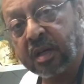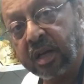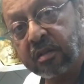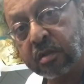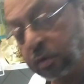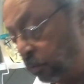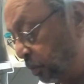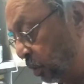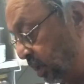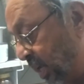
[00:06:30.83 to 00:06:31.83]
kind of
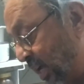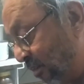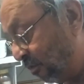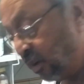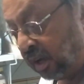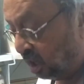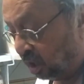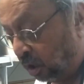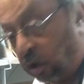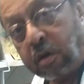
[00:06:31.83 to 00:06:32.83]
soup you can have
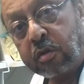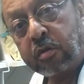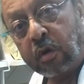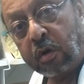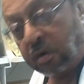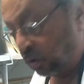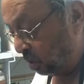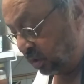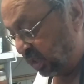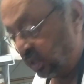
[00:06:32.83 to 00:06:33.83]
hot or
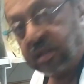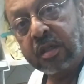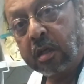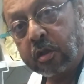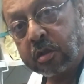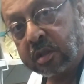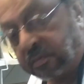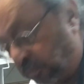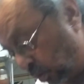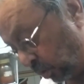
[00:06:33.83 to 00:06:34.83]
cold, tastes
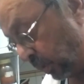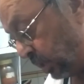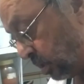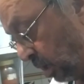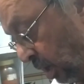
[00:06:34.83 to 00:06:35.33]
delicious both ways.